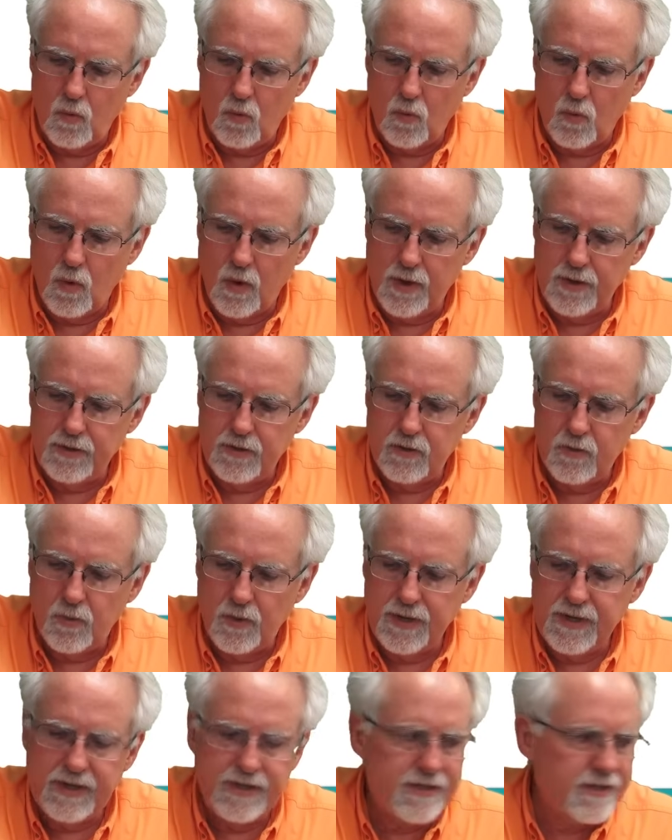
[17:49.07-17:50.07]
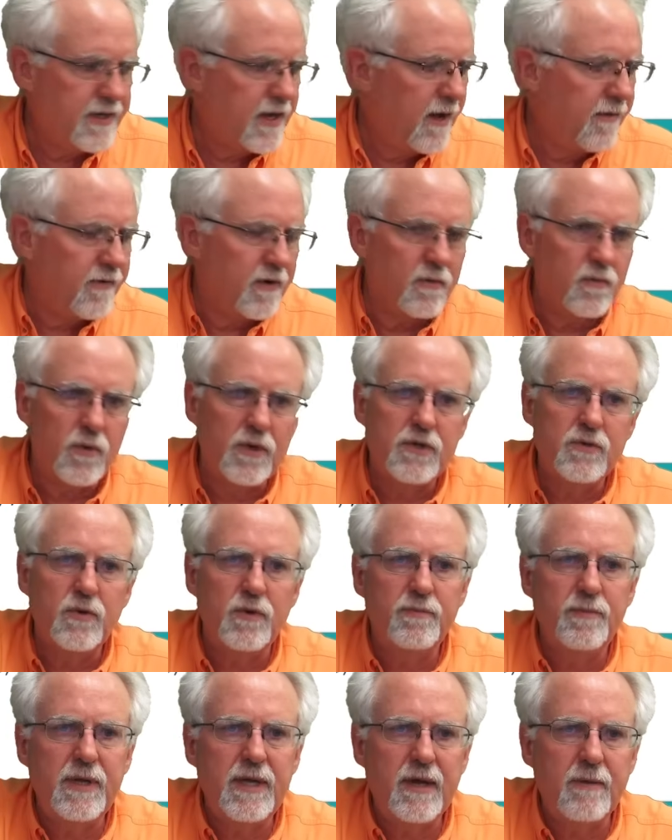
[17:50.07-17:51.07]
127, which
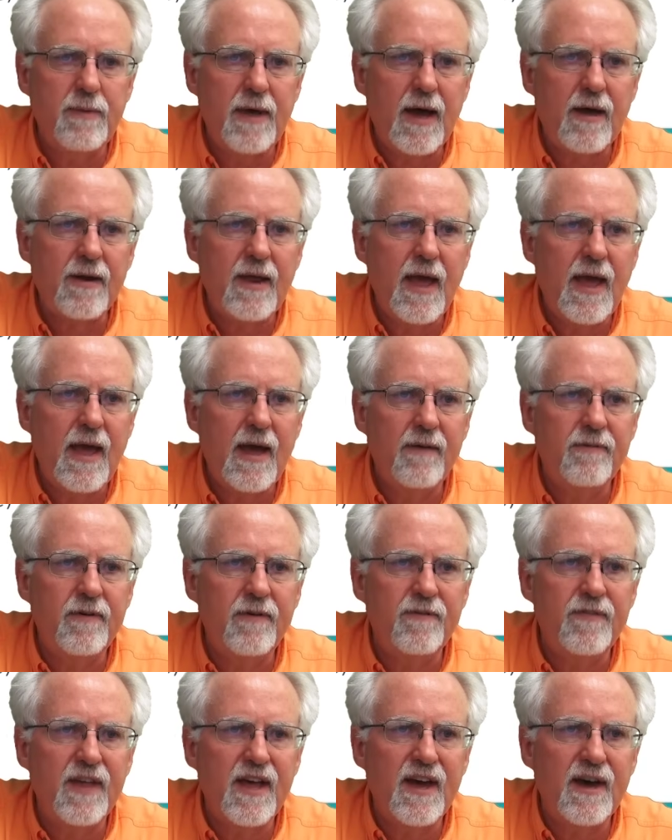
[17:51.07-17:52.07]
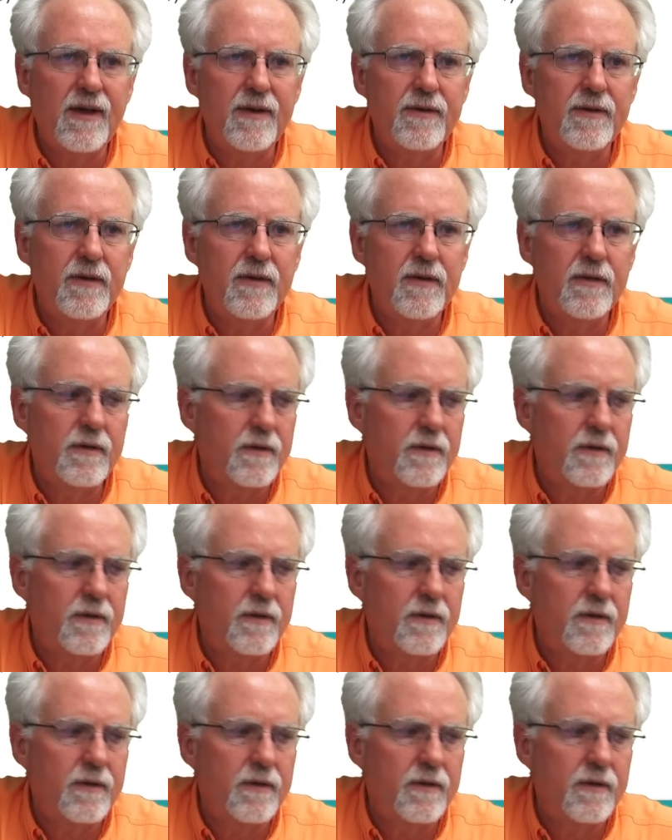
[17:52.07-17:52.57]
would be about half of that.